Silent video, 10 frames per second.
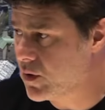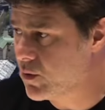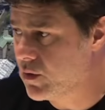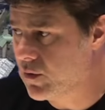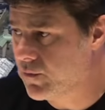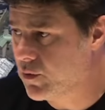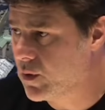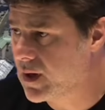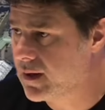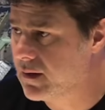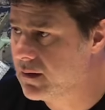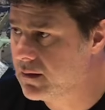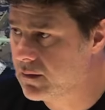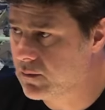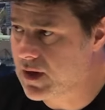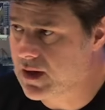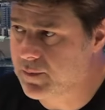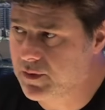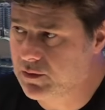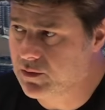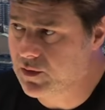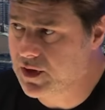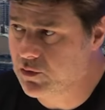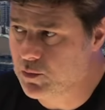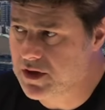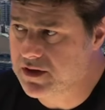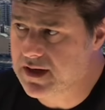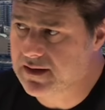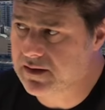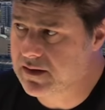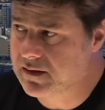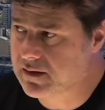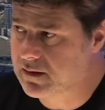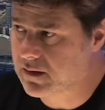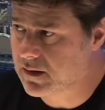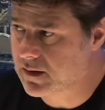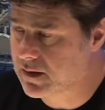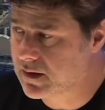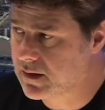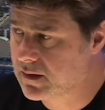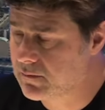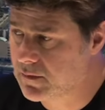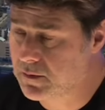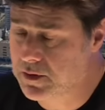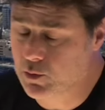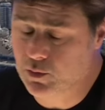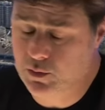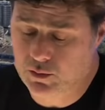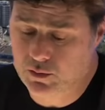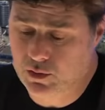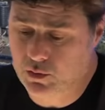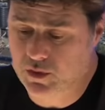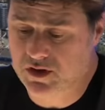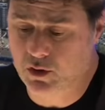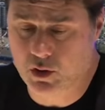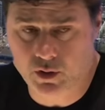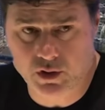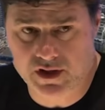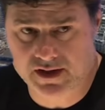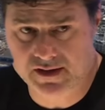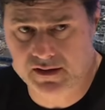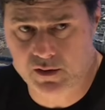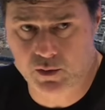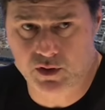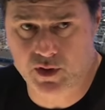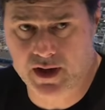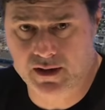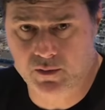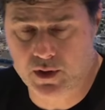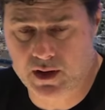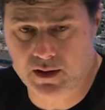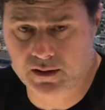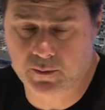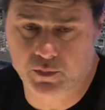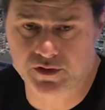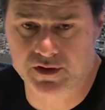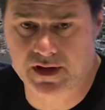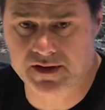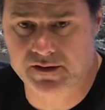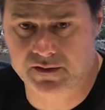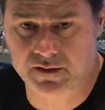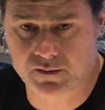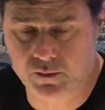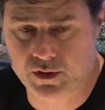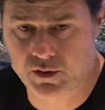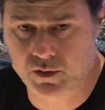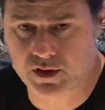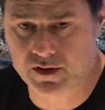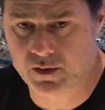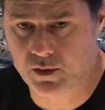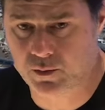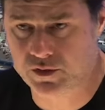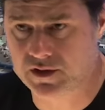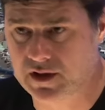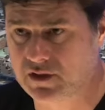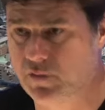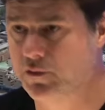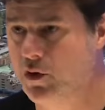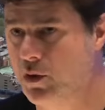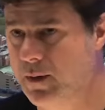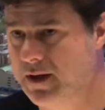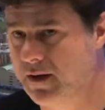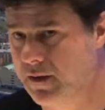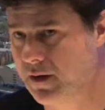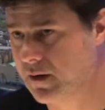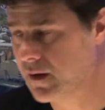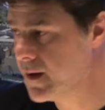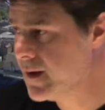when we go forward, we are capable to create too many chances. Maybe not to score all the chances that we create. We are in the percentage, I think we need to increase our percentage of goal, but I think